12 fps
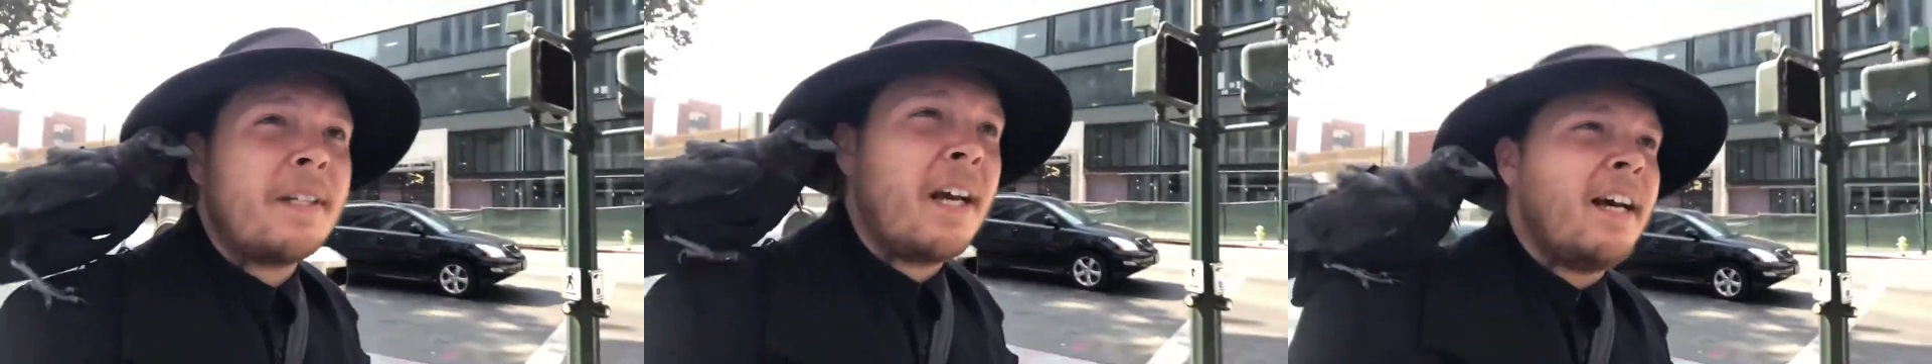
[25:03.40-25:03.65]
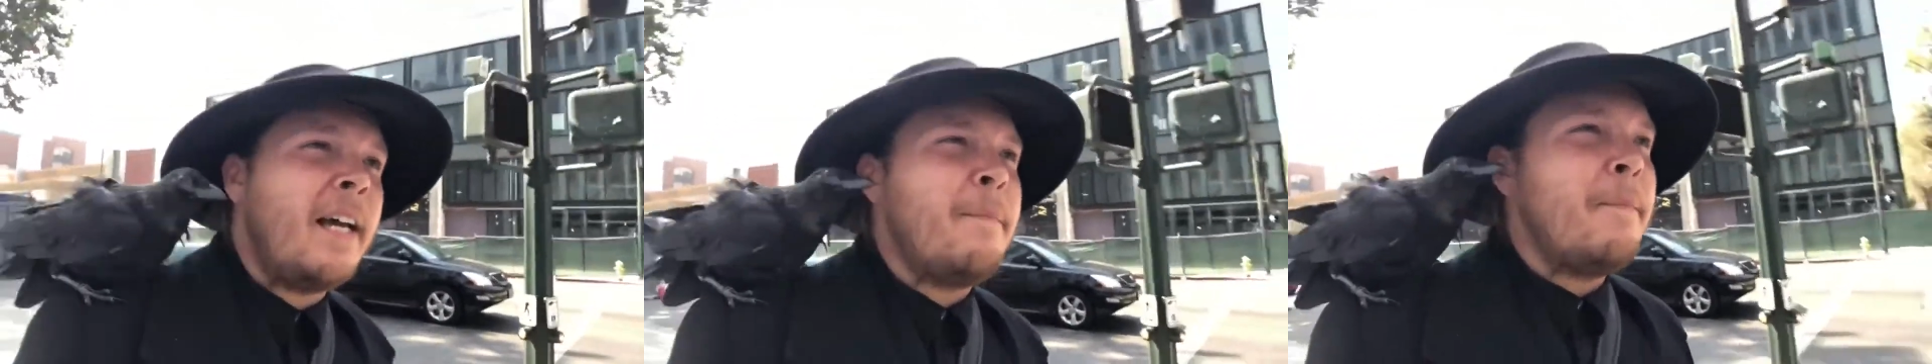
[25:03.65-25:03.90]

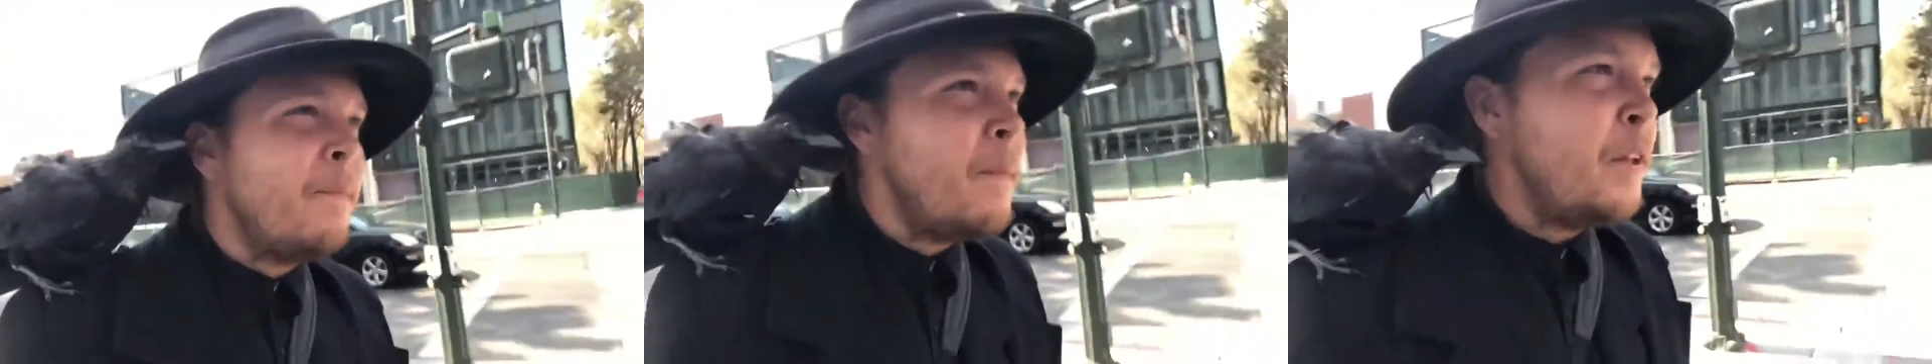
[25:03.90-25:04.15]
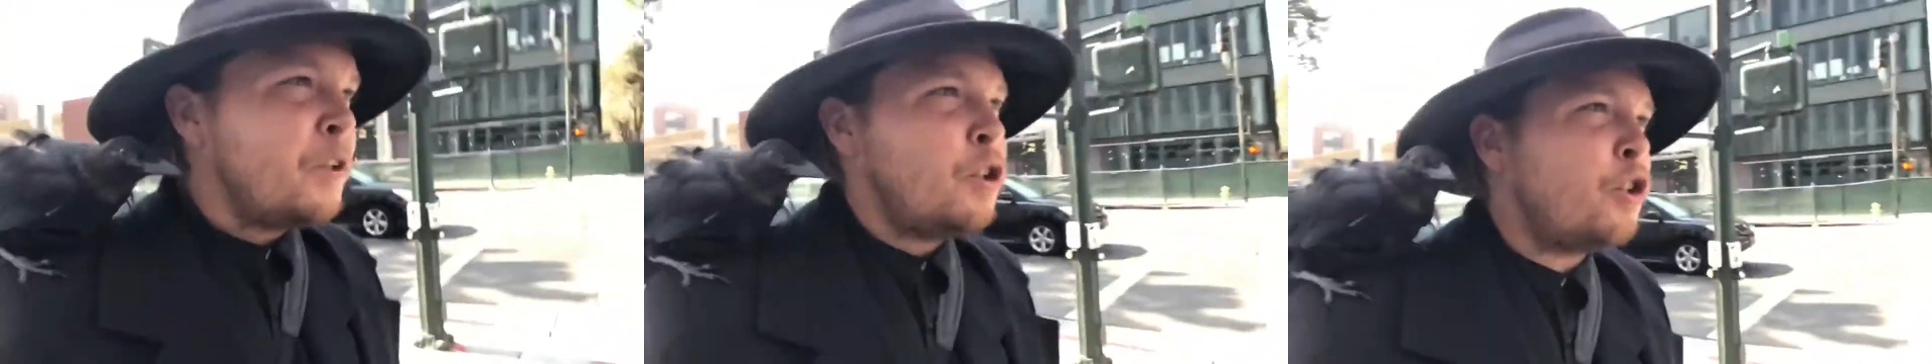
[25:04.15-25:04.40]
time,
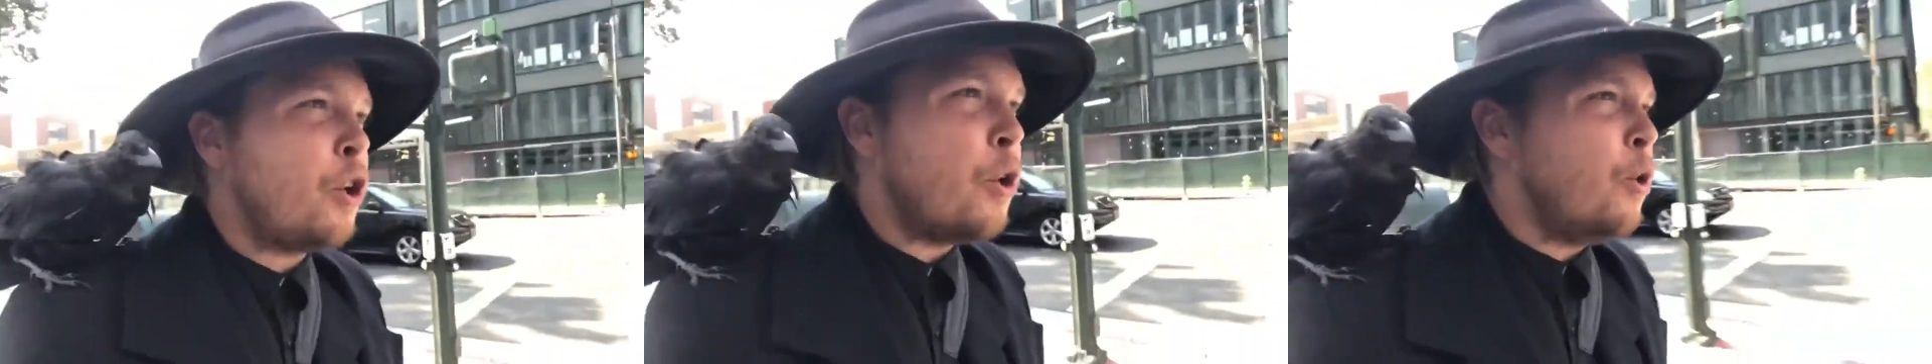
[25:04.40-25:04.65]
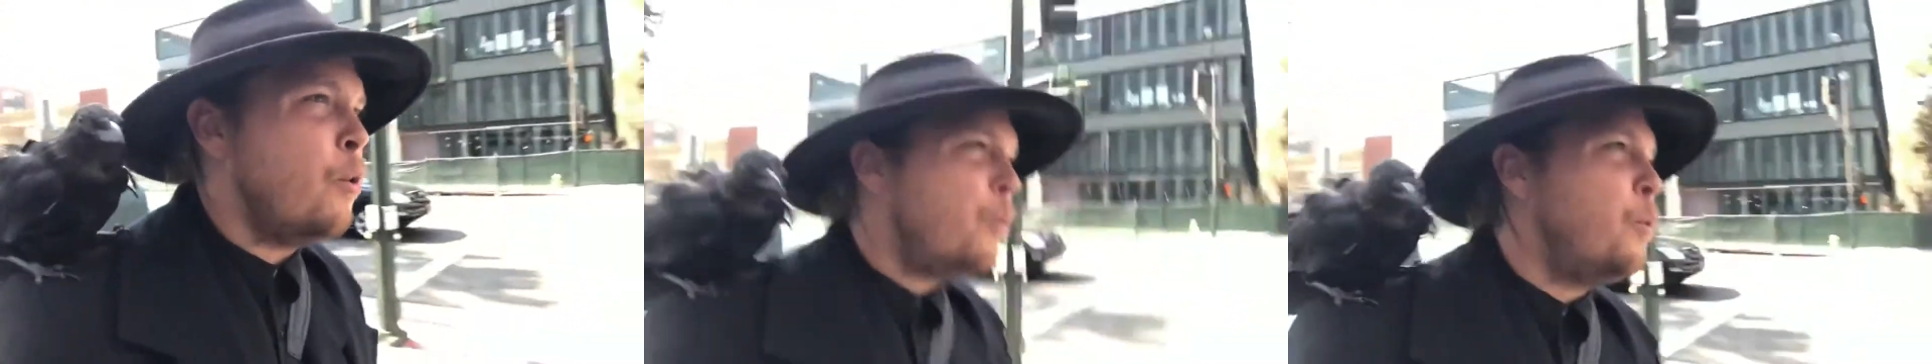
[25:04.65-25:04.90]

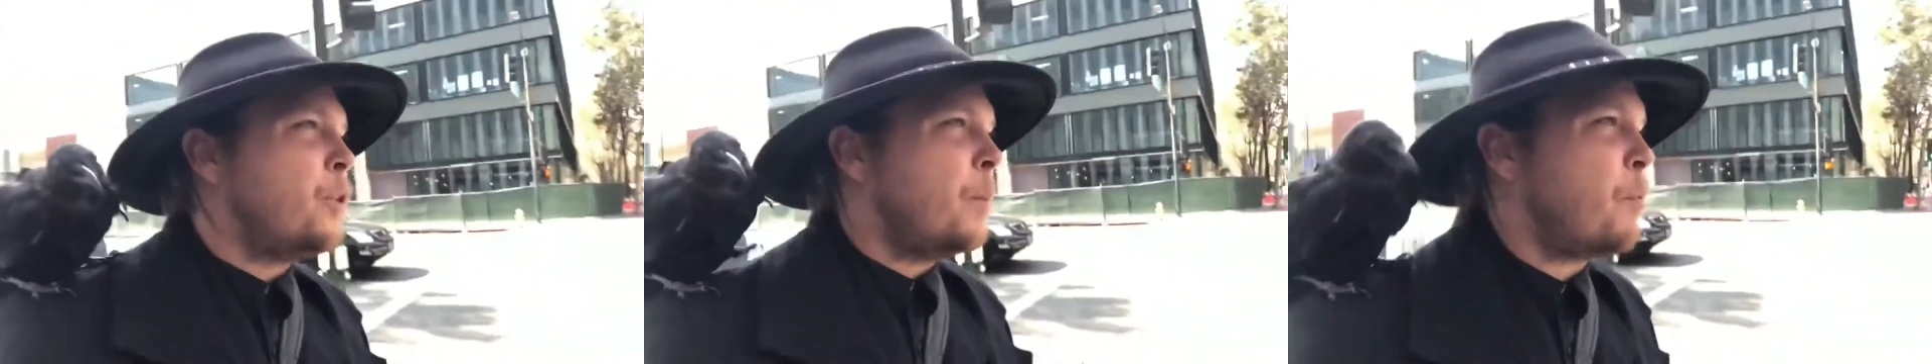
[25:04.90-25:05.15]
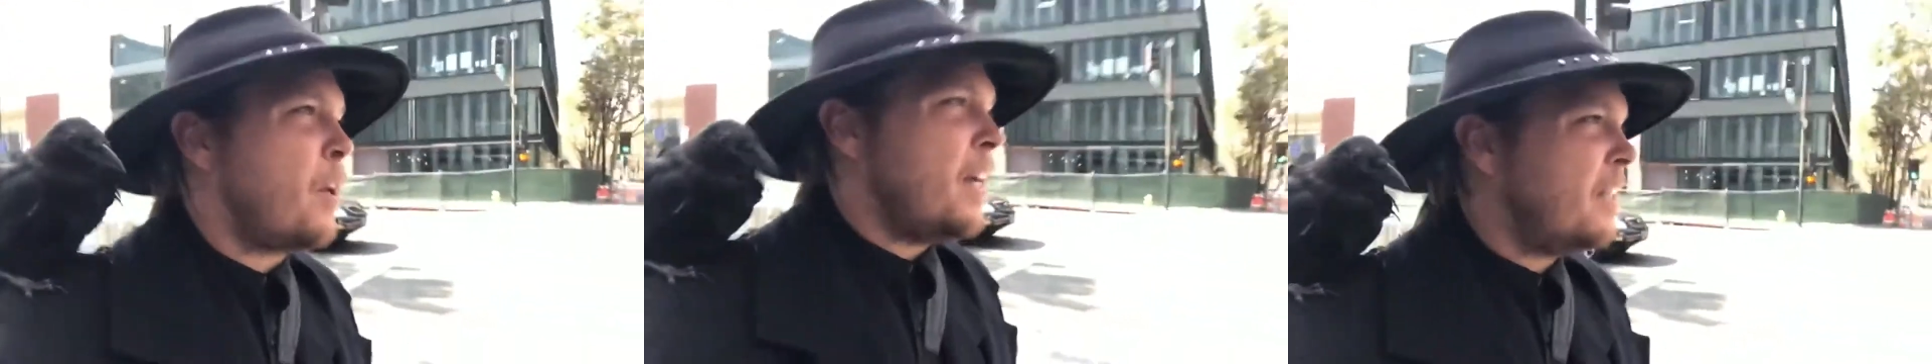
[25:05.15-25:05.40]
so
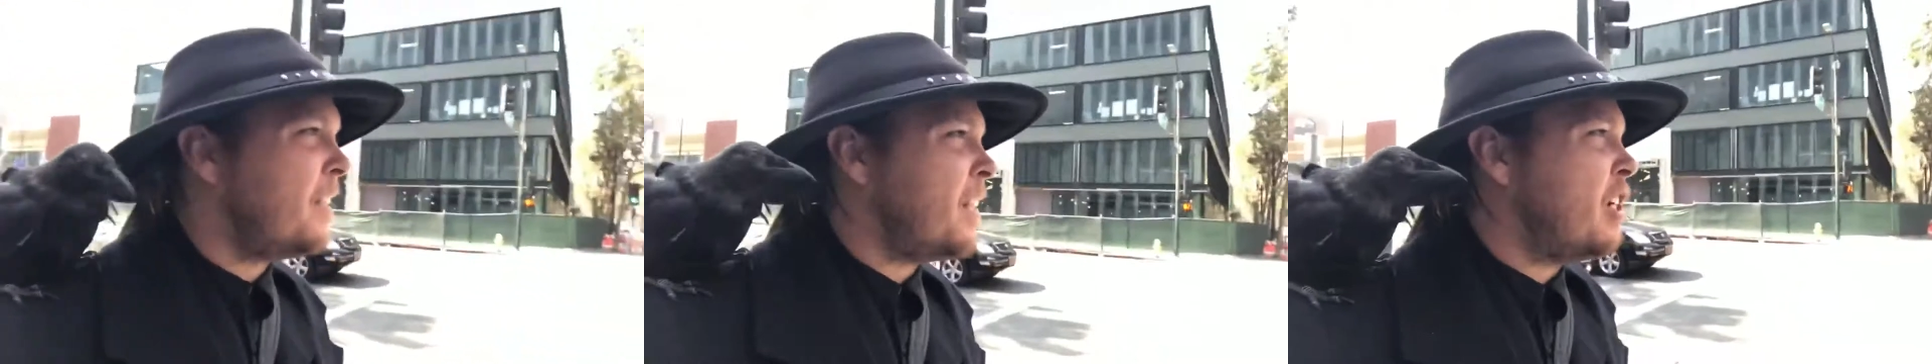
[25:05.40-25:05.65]
depressed